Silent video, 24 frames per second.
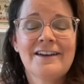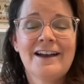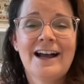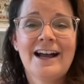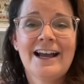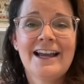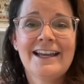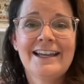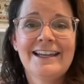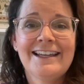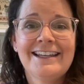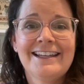
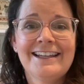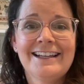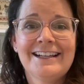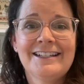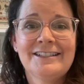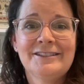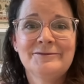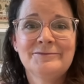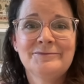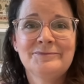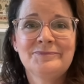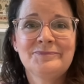I
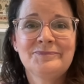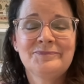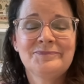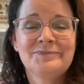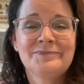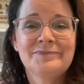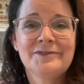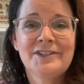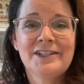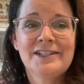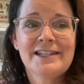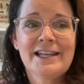
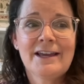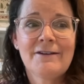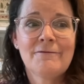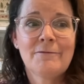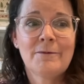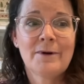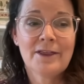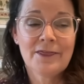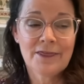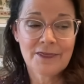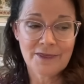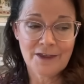just have
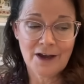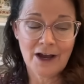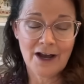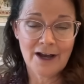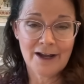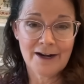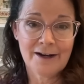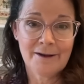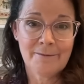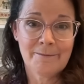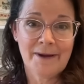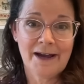one
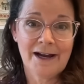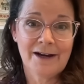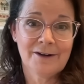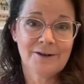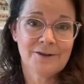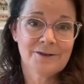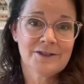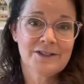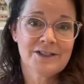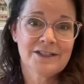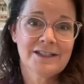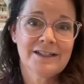thought
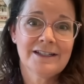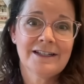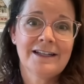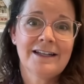about